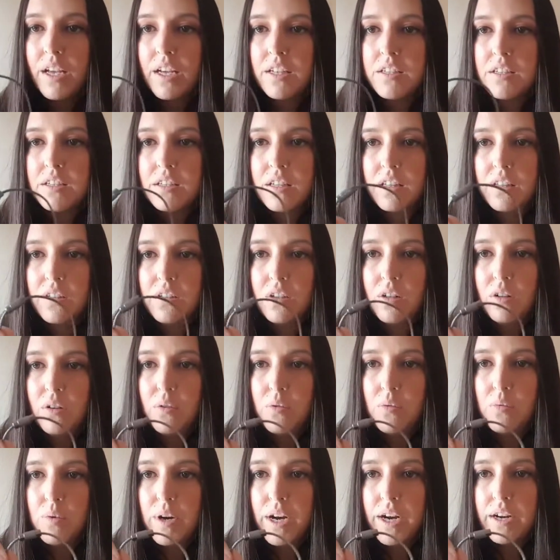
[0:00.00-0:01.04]
It's just a
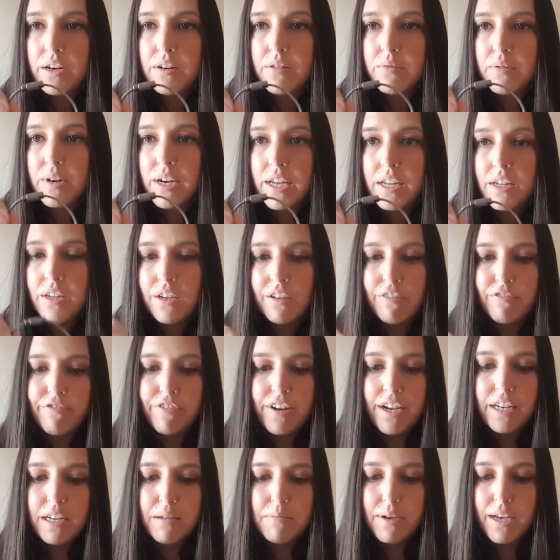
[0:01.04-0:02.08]
little wire ring. You can
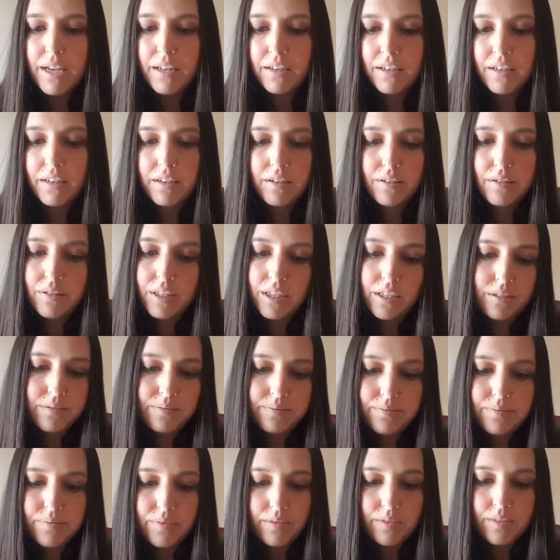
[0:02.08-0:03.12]
find them at, you know, your
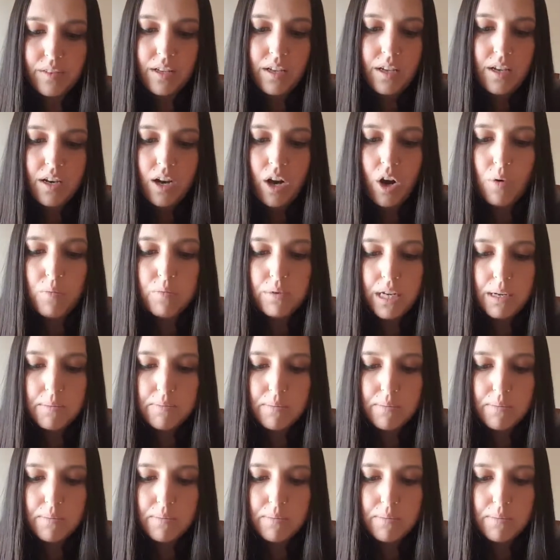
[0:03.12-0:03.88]
Home